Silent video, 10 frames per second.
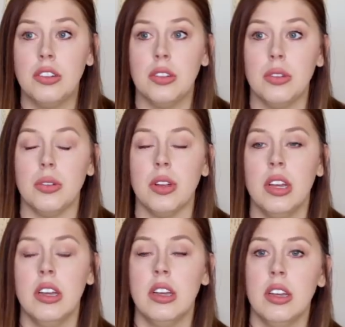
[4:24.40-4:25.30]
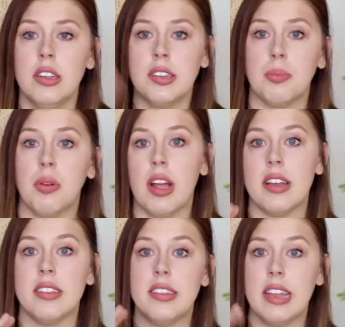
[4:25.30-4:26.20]
to
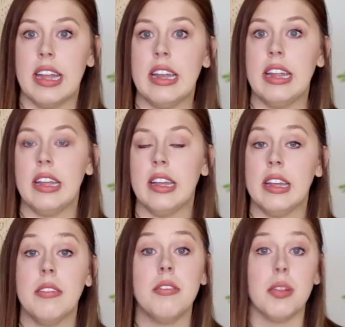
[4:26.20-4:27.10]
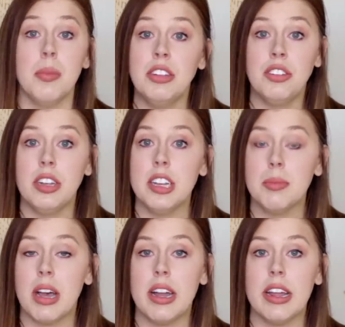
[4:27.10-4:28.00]
suppress any inflammation in the
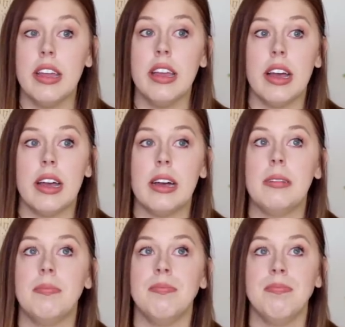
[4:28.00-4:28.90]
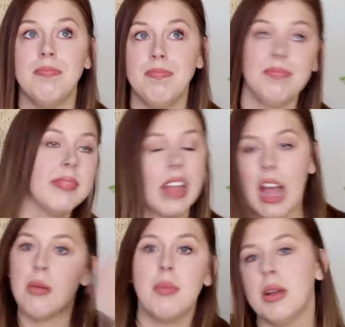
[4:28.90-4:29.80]
body. Um,
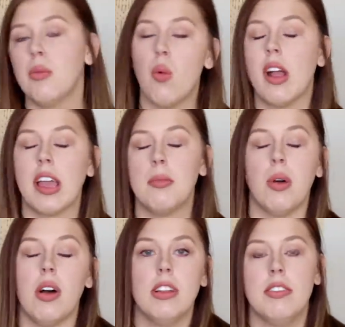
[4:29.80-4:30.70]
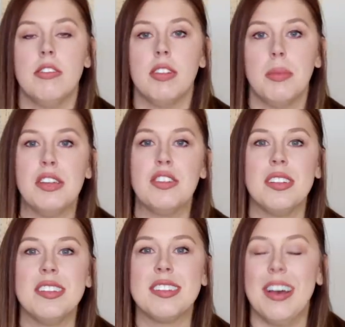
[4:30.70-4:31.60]
I'm a big walking ball of
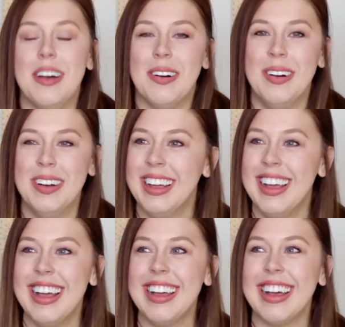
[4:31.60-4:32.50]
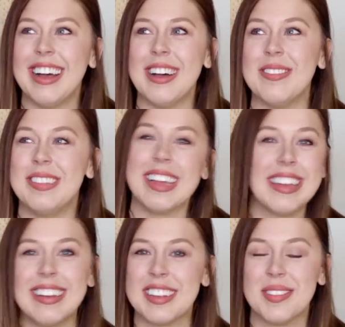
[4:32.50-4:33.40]
inflammation, so um,
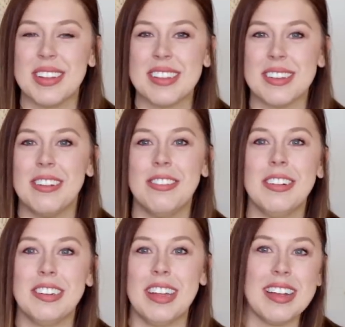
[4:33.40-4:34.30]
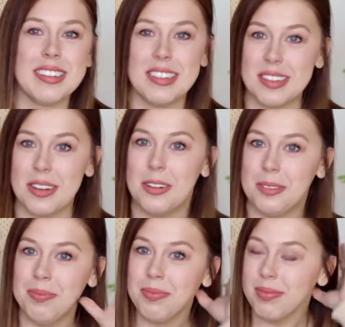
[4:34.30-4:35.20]
taking dexamethasone, which has its
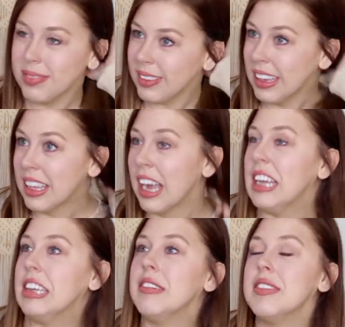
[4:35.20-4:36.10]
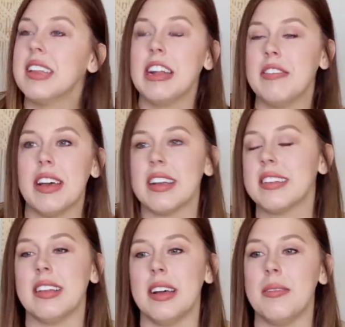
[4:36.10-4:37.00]
own kind of side
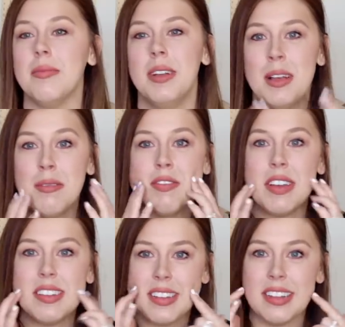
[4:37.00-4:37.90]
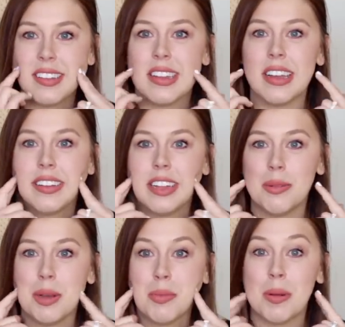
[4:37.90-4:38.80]
effects, um, my face tends to get a little
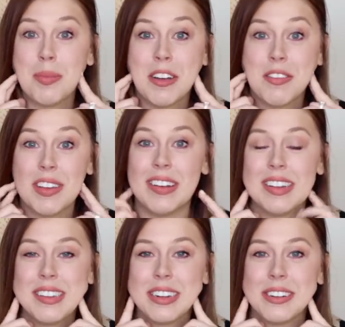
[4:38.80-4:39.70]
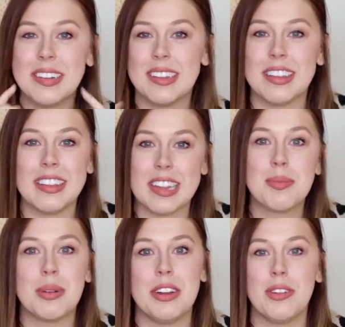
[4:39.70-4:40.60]
bit more puffy on steroids. I think that's
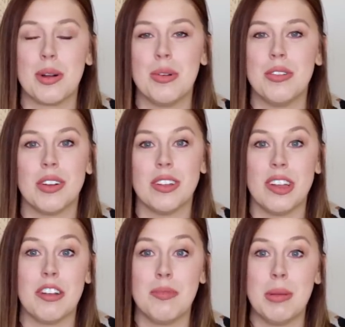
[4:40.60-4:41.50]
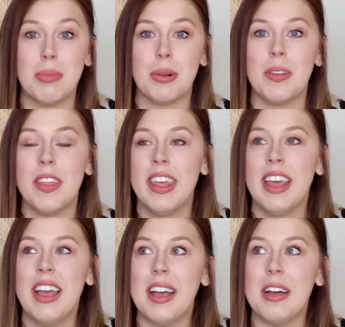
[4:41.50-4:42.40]
pretty normal for a lot of people.
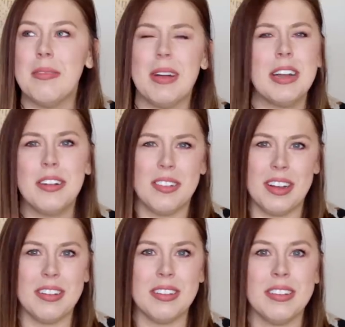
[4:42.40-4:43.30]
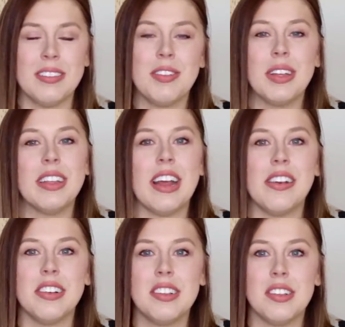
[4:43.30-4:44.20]
Um, I know on Phil and
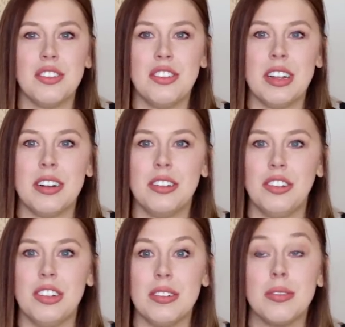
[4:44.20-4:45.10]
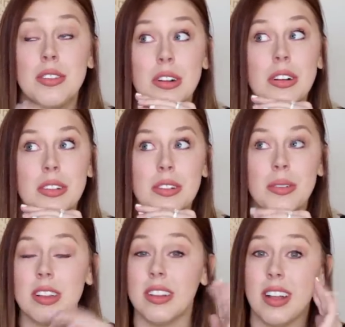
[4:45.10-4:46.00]
Alex's channel, she struggled
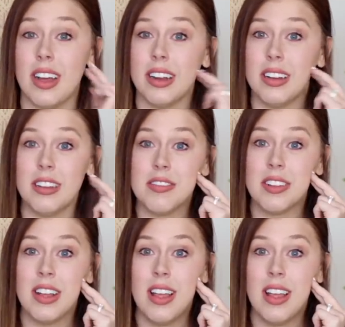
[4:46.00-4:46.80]
with a lot of